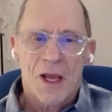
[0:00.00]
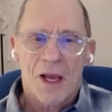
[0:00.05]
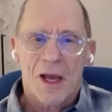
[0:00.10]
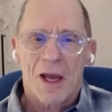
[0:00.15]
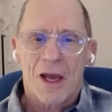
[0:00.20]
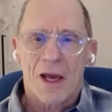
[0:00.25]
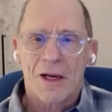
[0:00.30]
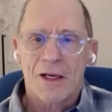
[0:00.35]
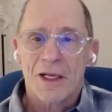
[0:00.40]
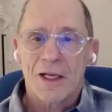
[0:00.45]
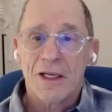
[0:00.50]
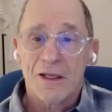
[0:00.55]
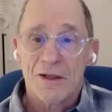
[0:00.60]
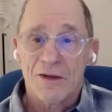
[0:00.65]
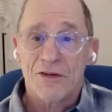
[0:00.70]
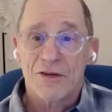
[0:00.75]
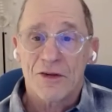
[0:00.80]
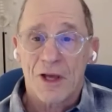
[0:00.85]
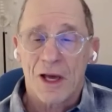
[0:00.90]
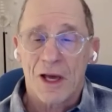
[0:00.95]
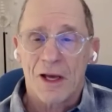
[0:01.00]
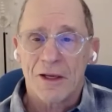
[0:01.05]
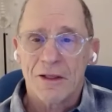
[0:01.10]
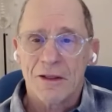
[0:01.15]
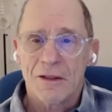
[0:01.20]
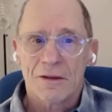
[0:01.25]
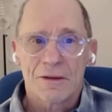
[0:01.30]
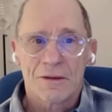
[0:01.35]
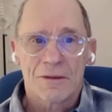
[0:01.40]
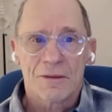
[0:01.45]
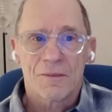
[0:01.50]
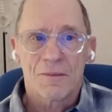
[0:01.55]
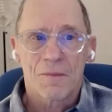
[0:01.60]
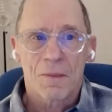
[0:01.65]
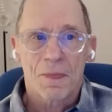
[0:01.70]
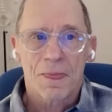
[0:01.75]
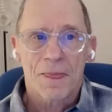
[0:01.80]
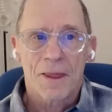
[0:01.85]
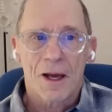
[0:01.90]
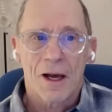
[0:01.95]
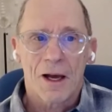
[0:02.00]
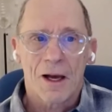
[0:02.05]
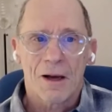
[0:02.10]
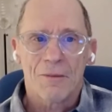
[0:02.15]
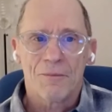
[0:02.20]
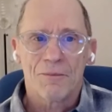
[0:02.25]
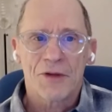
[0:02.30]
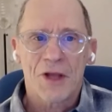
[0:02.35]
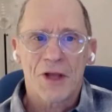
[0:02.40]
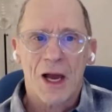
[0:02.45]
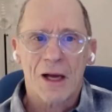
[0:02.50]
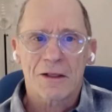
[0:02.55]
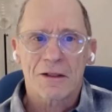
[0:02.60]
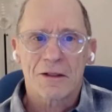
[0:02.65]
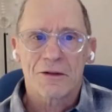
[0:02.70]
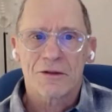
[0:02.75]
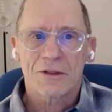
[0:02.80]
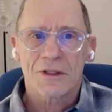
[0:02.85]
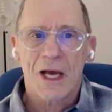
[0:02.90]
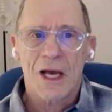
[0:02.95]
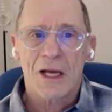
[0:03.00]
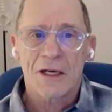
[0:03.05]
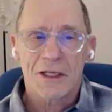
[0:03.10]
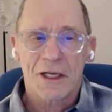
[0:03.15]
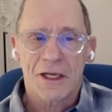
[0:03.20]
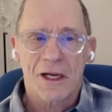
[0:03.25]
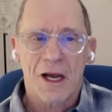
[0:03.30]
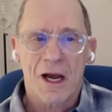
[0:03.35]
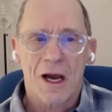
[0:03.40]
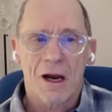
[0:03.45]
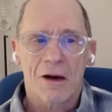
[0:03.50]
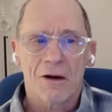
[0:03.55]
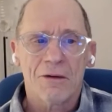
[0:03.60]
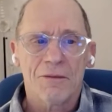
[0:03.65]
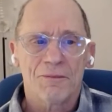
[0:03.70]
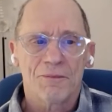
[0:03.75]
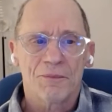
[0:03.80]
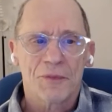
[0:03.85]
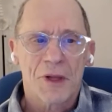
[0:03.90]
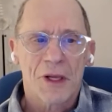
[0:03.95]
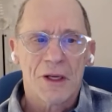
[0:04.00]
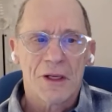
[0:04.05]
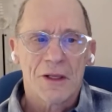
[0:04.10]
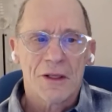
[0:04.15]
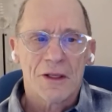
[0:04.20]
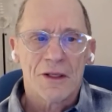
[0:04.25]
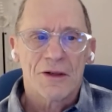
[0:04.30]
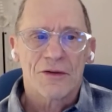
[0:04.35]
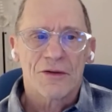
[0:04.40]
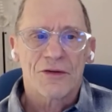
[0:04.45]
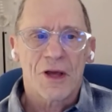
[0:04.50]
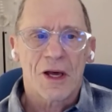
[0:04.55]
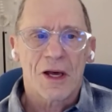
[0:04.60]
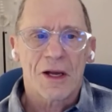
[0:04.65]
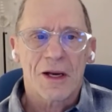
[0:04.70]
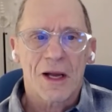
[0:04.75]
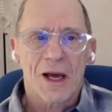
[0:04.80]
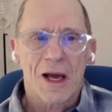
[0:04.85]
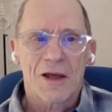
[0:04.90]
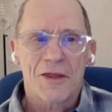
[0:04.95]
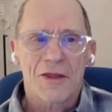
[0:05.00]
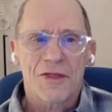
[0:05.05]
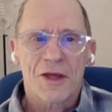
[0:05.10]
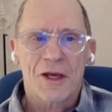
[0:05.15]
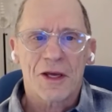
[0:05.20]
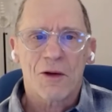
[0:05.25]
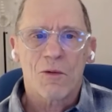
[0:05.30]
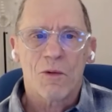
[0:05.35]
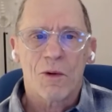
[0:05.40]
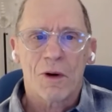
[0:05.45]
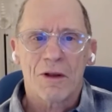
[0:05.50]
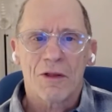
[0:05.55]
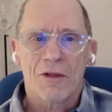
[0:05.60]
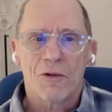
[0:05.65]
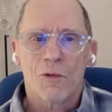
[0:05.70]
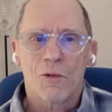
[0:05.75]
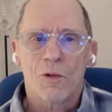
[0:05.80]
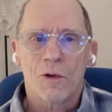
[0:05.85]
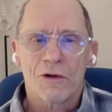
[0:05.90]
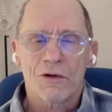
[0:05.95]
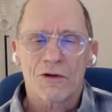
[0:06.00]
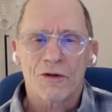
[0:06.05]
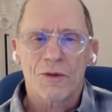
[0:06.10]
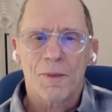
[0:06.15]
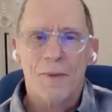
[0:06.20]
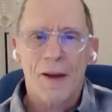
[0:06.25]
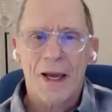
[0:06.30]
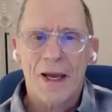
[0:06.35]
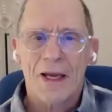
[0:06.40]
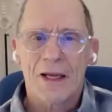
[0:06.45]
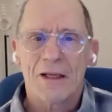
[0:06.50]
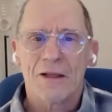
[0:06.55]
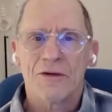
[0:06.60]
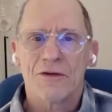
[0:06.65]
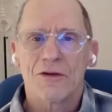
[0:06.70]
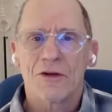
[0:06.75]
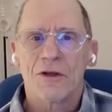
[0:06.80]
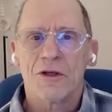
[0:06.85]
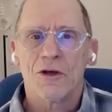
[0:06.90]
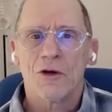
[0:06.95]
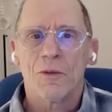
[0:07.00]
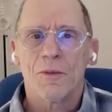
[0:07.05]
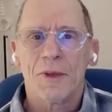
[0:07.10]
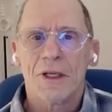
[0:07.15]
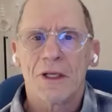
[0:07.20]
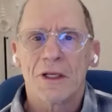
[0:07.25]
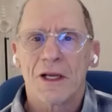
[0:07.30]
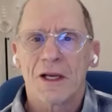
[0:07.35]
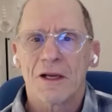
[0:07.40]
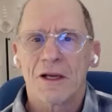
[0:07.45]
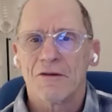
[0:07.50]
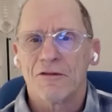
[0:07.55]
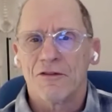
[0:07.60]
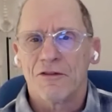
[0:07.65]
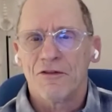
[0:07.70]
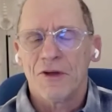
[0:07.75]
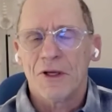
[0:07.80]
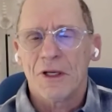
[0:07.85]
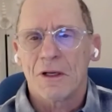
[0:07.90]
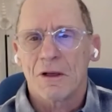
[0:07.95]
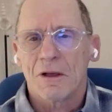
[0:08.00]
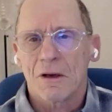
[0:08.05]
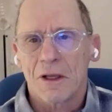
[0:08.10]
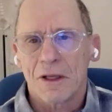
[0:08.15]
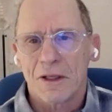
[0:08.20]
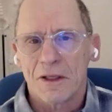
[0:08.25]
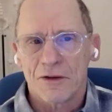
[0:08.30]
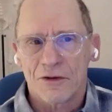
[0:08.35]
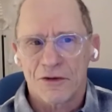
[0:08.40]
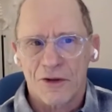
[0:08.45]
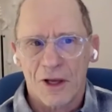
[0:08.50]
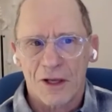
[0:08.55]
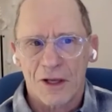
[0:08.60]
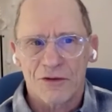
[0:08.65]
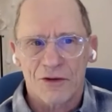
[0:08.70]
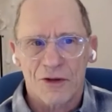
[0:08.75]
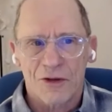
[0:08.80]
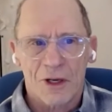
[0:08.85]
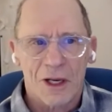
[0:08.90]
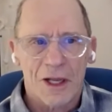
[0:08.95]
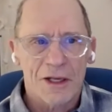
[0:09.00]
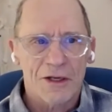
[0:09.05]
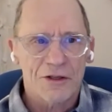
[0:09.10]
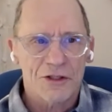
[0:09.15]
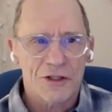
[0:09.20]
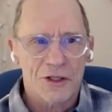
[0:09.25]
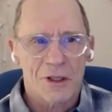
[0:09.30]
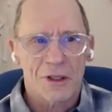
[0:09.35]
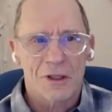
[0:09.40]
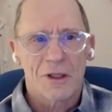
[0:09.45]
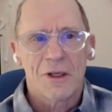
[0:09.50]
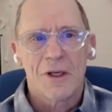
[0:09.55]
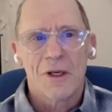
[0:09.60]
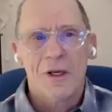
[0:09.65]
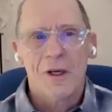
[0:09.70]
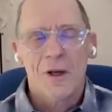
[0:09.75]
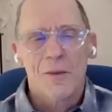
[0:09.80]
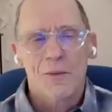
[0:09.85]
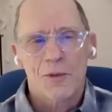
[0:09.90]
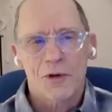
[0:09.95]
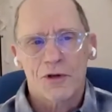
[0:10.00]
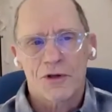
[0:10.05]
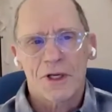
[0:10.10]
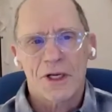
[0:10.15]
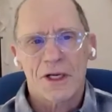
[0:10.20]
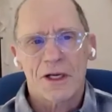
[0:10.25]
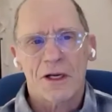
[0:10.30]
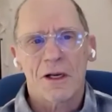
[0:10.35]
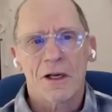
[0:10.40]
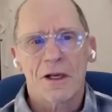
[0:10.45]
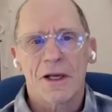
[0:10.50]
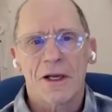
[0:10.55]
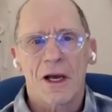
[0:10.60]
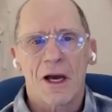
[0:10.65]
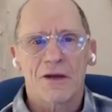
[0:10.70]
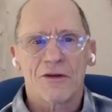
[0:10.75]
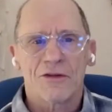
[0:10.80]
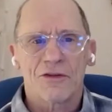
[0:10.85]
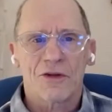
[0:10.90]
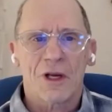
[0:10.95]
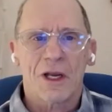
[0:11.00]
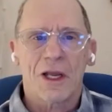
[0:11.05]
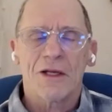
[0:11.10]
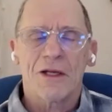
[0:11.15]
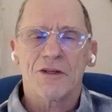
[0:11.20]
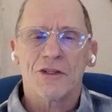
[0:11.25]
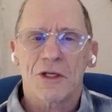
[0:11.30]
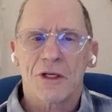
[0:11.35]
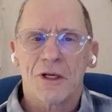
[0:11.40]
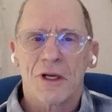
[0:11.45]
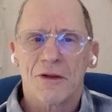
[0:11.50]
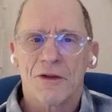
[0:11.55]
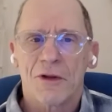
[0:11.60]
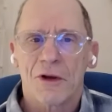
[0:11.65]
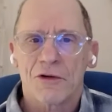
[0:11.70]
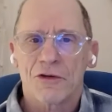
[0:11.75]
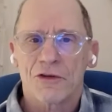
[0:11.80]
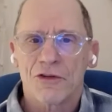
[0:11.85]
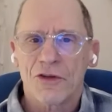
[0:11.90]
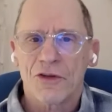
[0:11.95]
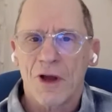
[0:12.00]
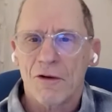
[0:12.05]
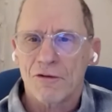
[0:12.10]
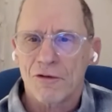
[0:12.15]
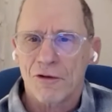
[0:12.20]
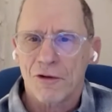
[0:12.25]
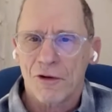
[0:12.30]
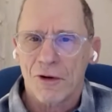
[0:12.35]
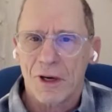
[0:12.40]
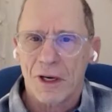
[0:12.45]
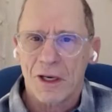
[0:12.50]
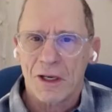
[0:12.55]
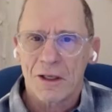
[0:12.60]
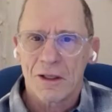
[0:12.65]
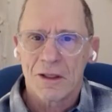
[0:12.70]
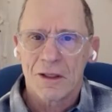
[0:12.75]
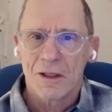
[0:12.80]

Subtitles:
And he said, Dr. Dandekar said, I think one of the worst pains a human can feel is isolation, particularly isolation in their suffering.